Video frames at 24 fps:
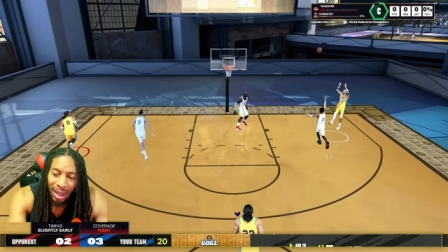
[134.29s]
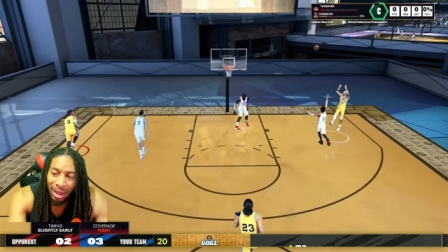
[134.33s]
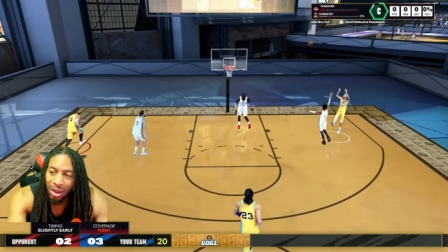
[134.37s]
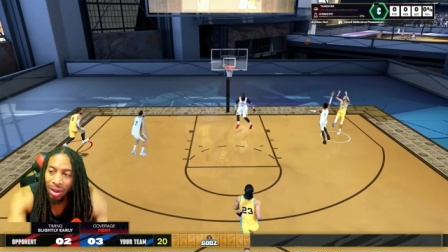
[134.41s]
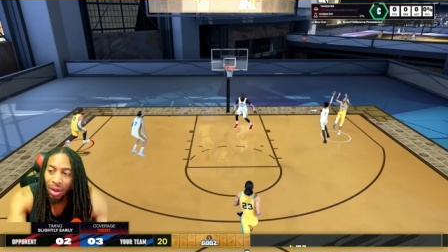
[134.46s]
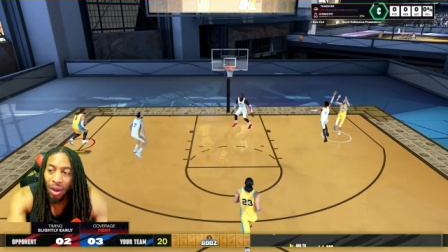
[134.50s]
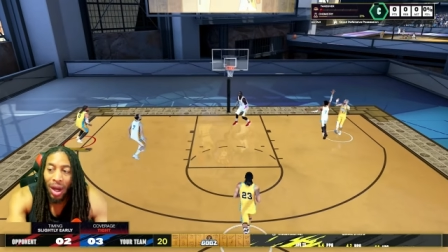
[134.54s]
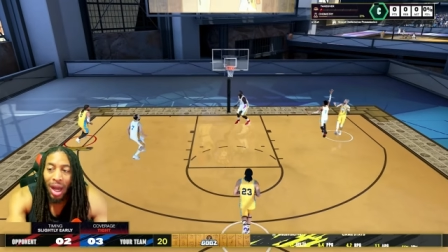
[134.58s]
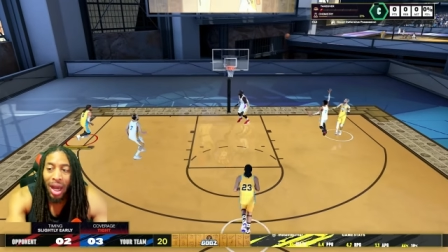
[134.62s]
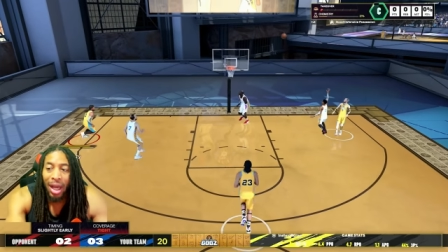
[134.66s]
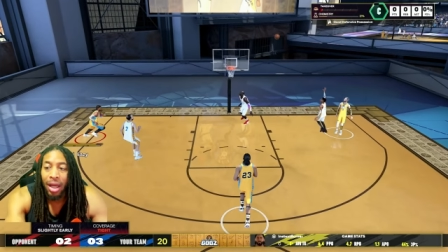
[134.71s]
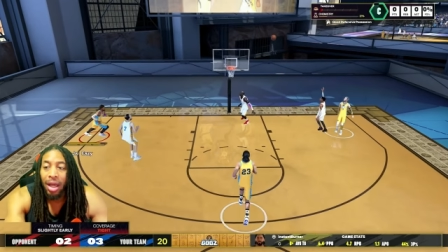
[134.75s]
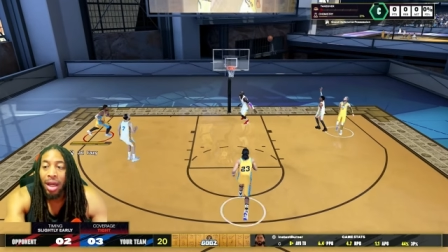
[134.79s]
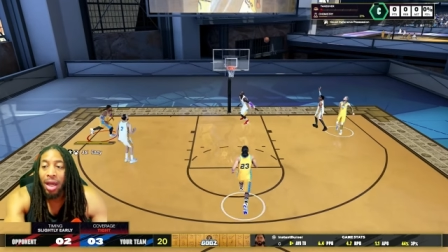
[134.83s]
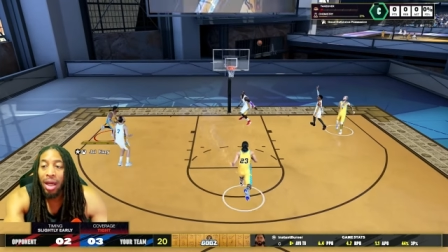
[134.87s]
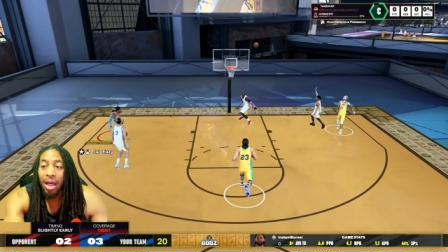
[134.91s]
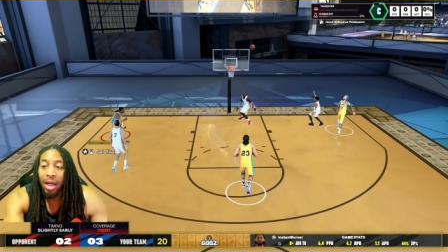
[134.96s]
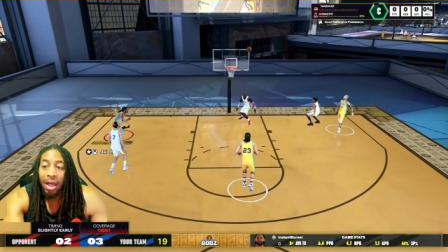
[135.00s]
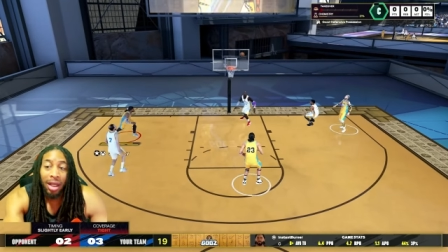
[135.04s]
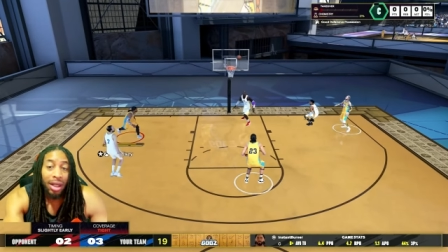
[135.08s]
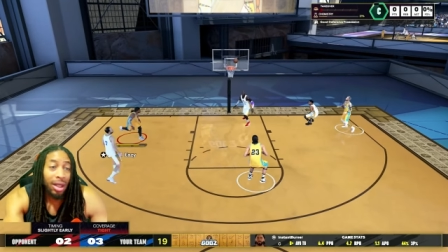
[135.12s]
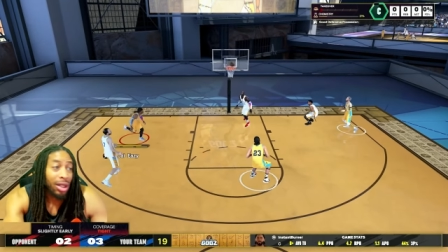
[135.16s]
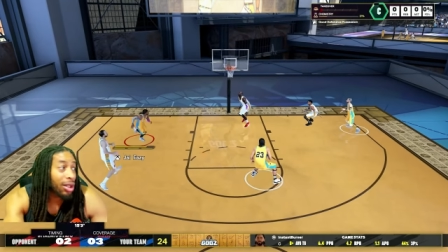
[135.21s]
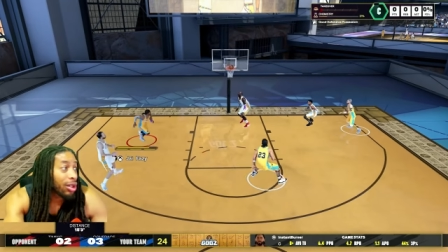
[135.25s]
So hey,
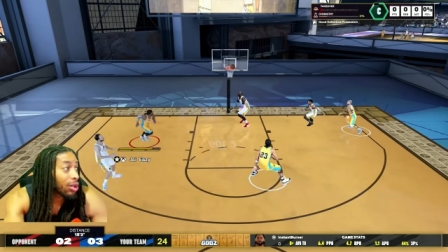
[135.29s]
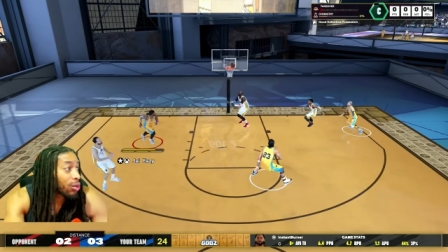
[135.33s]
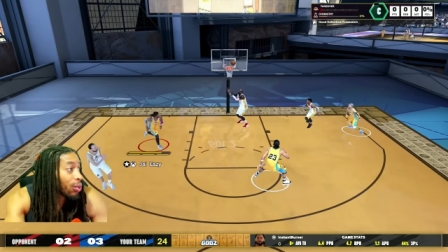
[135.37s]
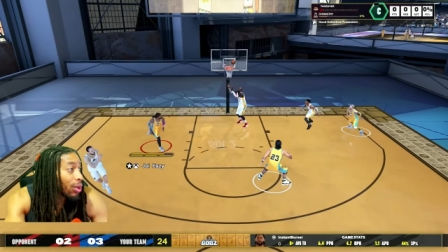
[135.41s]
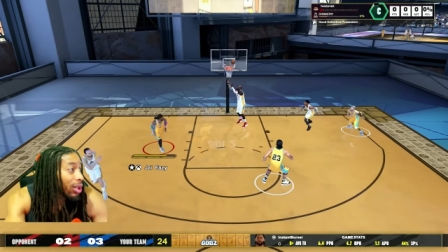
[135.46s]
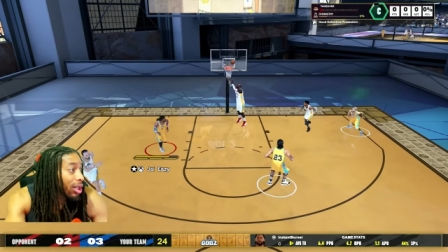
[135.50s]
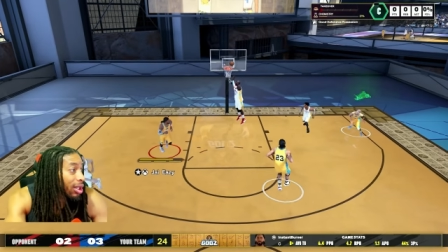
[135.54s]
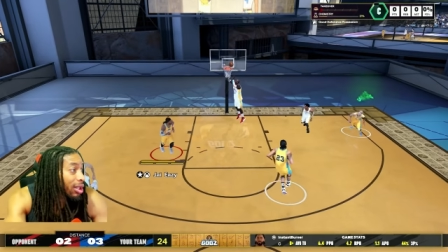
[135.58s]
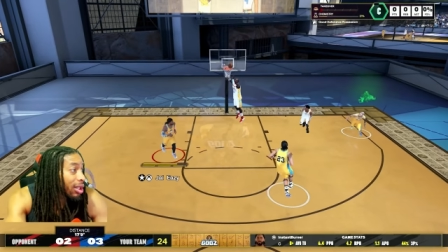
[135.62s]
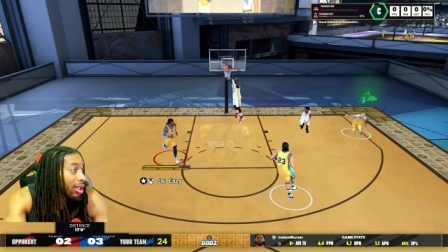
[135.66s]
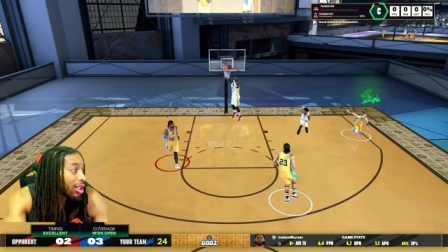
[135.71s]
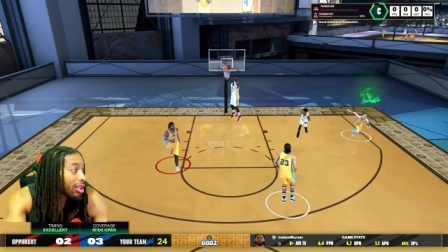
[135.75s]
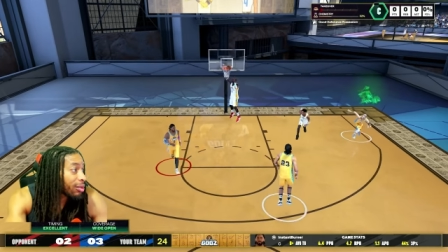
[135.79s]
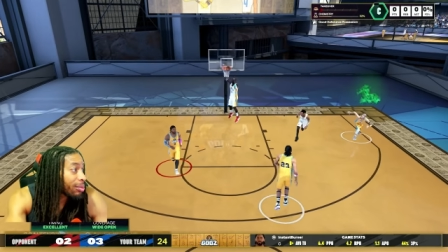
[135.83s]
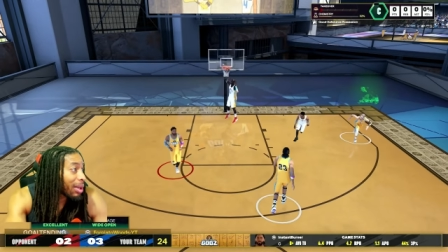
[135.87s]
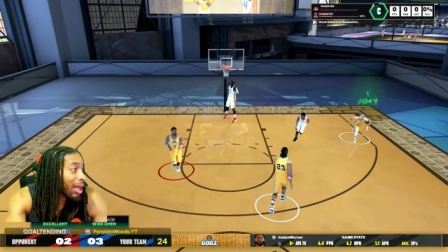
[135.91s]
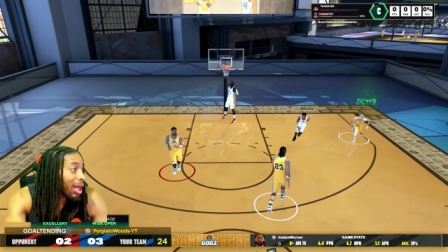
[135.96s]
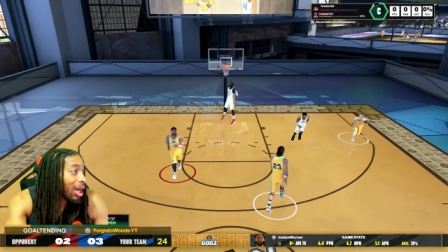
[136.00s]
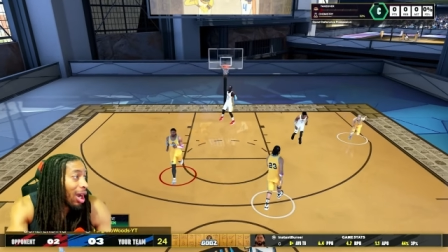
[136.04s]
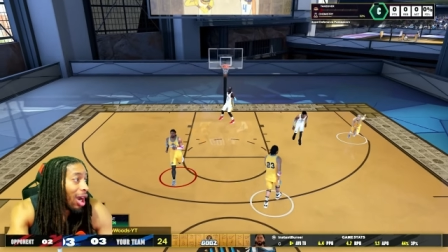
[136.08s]
it is what it is, man.